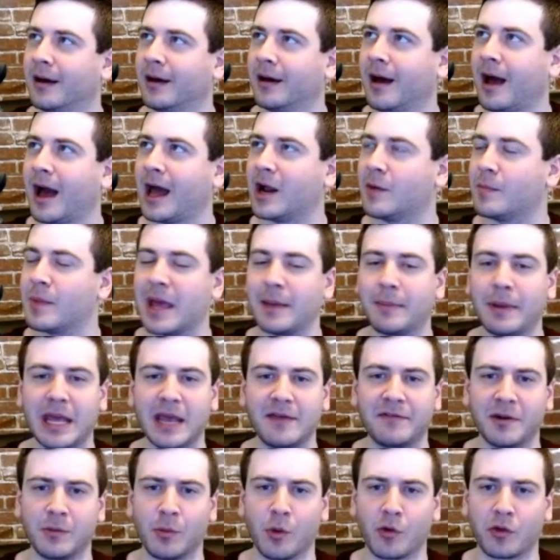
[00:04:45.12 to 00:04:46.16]
I don't, maybe
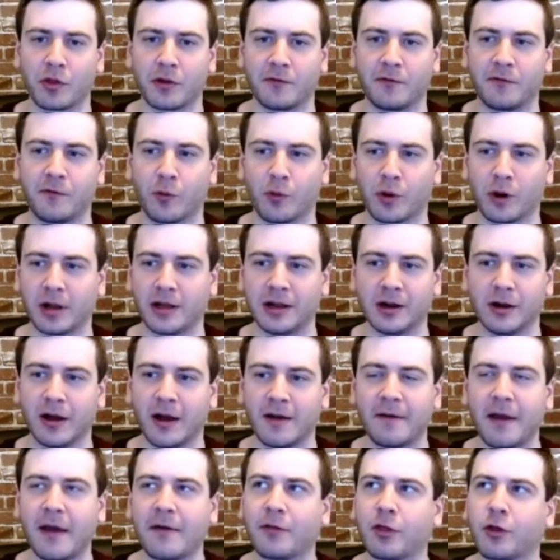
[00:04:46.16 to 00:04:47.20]
even more than 40,
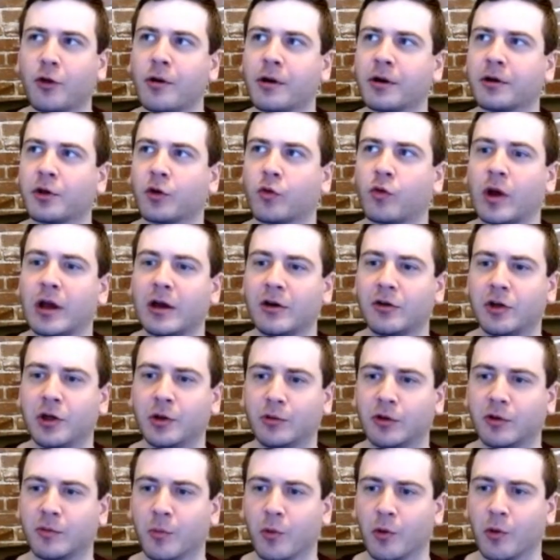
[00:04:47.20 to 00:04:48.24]
as long as a ratio
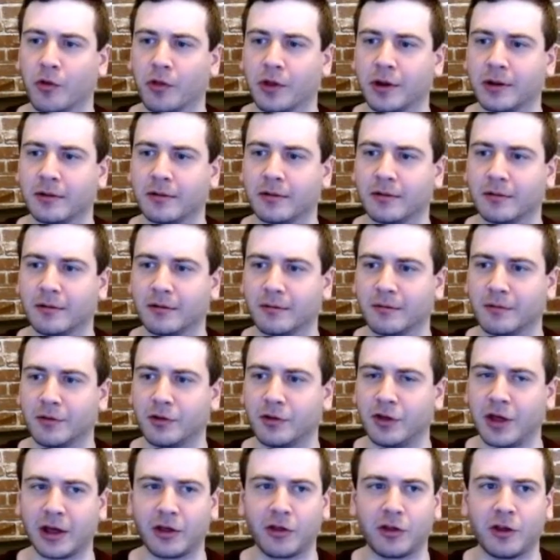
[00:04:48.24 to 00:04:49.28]
is more than
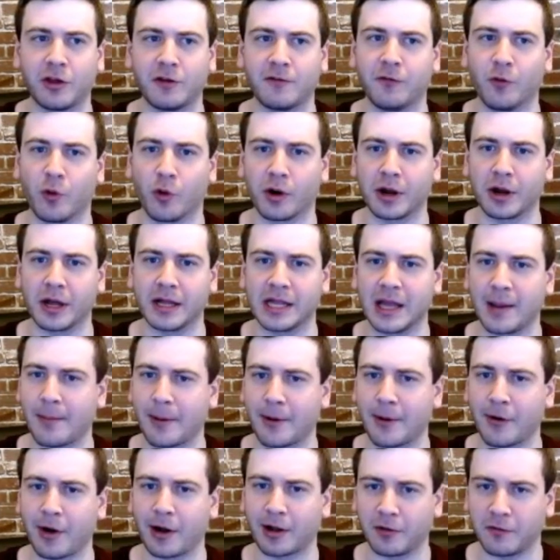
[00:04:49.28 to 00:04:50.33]
60-40 in
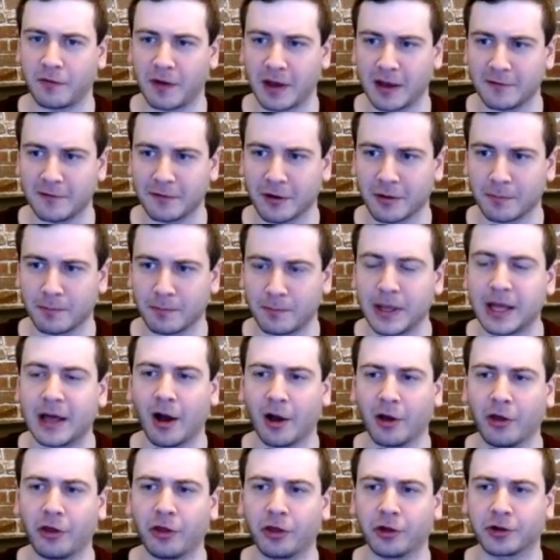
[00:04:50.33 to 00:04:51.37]
Democrats' favor,
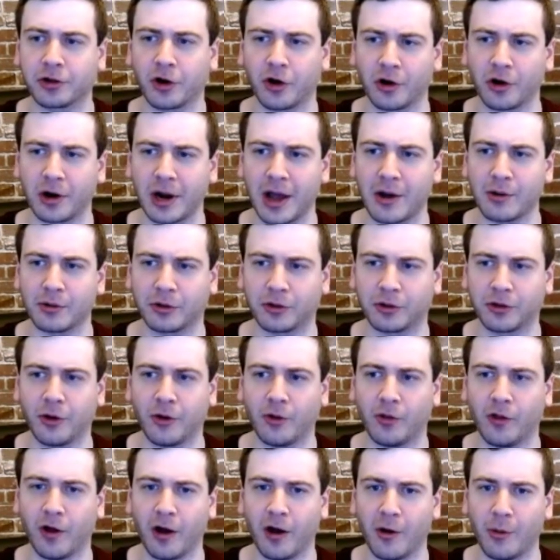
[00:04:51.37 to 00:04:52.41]
because the turnout is so
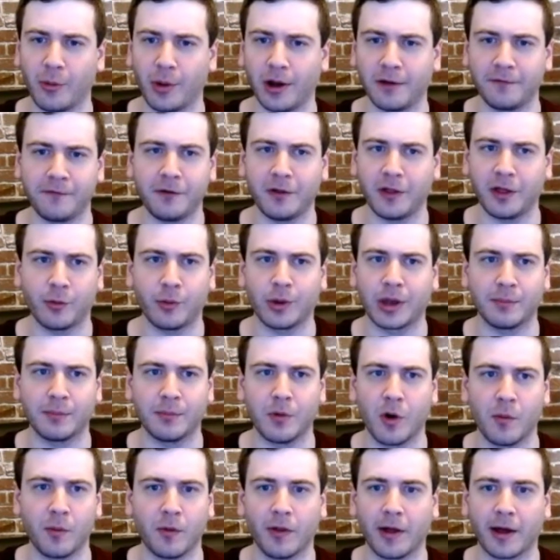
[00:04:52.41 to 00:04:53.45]
low, I feel like we could
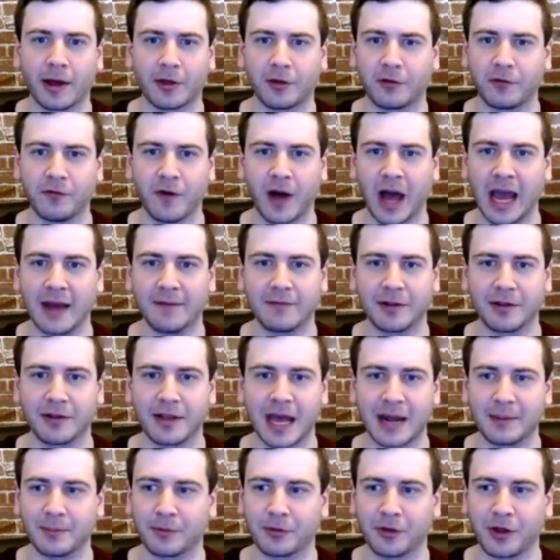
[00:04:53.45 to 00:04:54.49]
mobilize 5 to
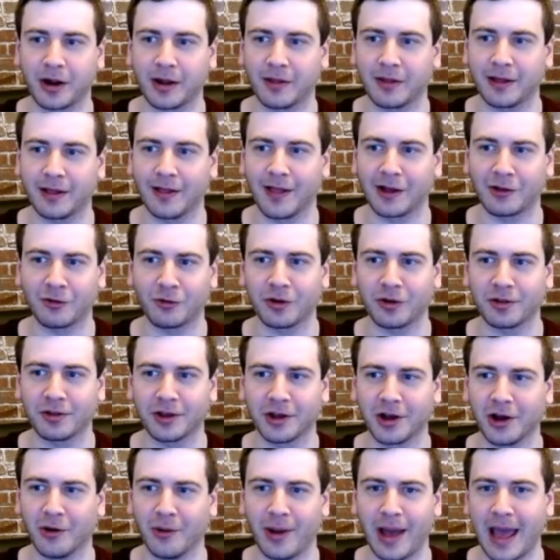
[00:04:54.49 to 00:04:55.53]
10% of the electorate to
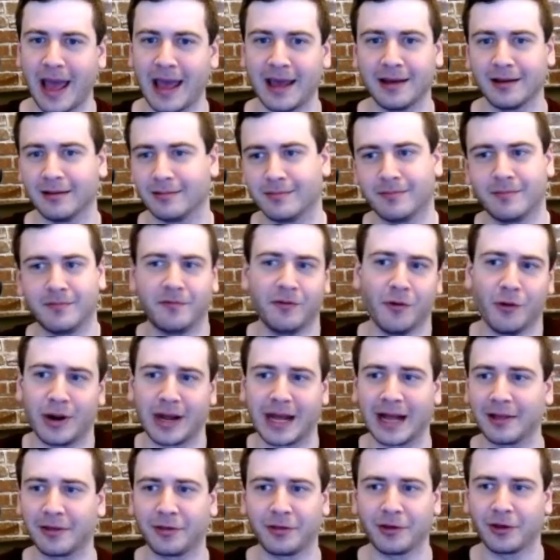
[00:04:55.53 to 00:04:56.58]
go, hey, vote
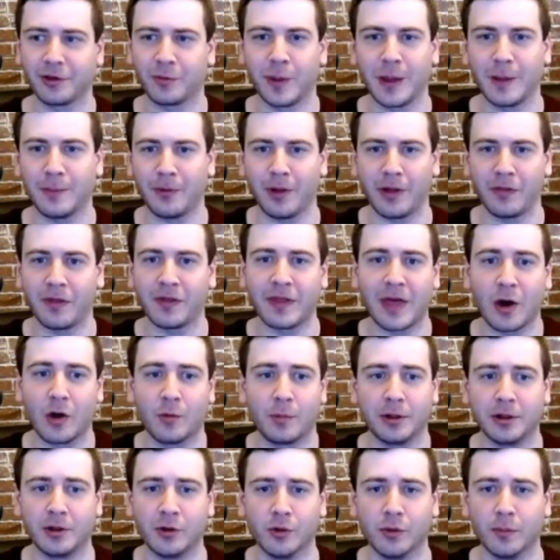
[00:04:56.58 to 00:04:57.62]
against these people. I think that would
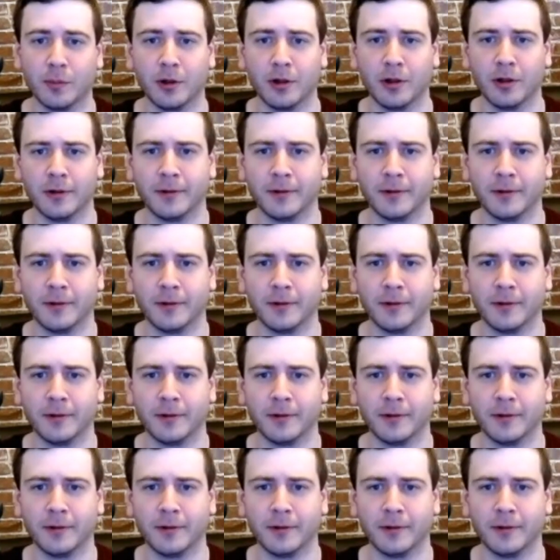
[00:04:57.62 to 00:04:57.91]
be doable.